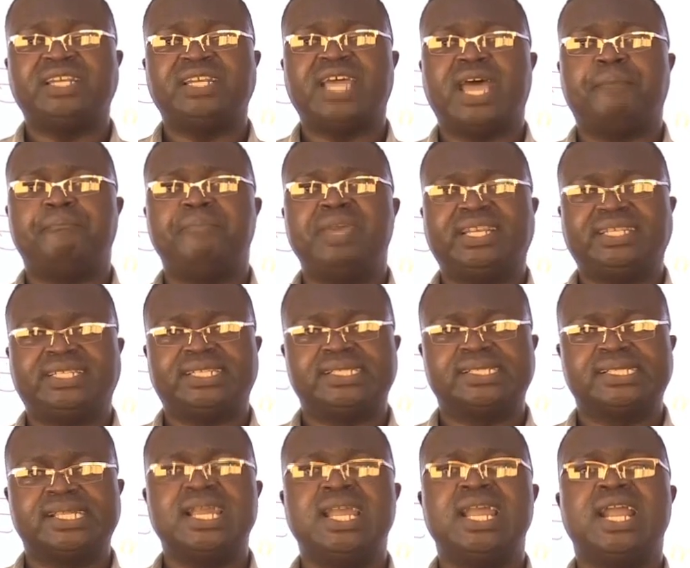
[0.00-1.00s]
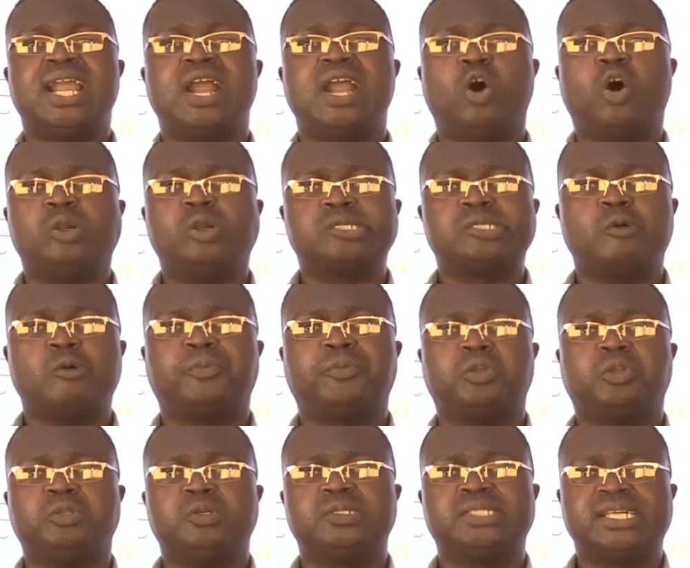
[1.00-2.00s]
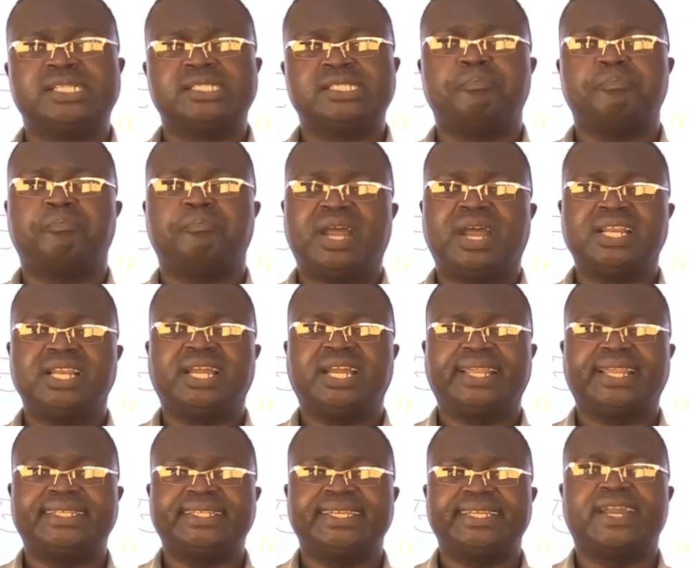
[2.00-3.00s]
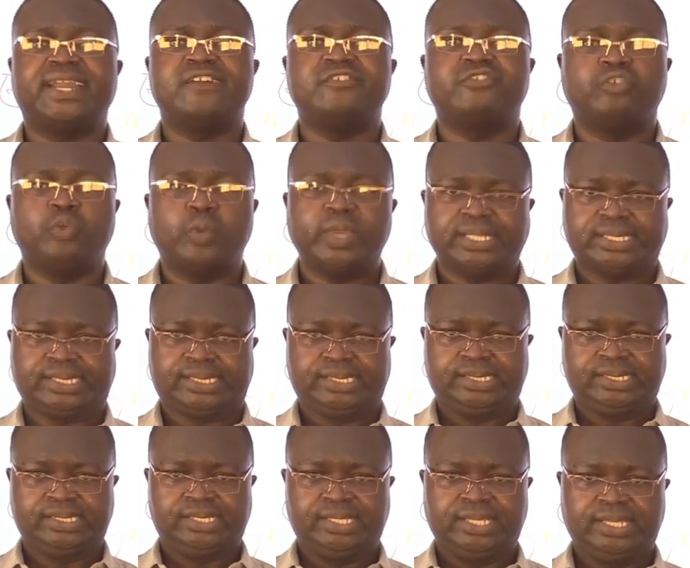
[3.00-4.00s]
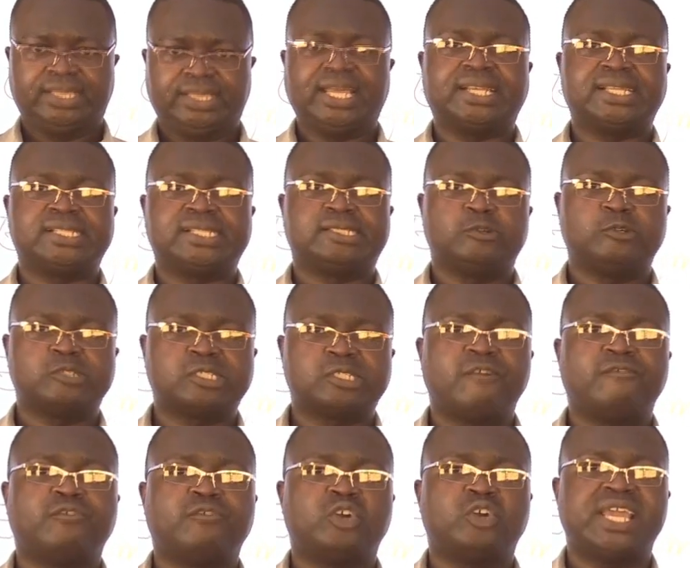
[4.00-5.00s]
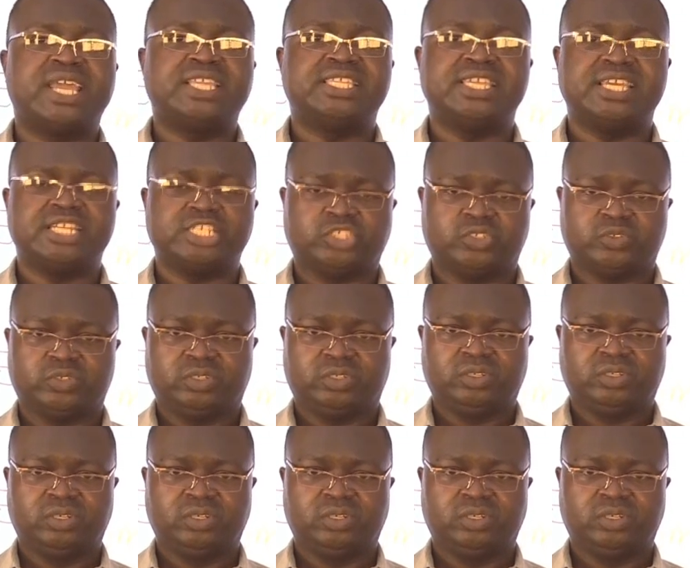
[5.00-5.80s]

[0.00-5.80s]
diabetes, also produces pancreatic juice that is used for digestion.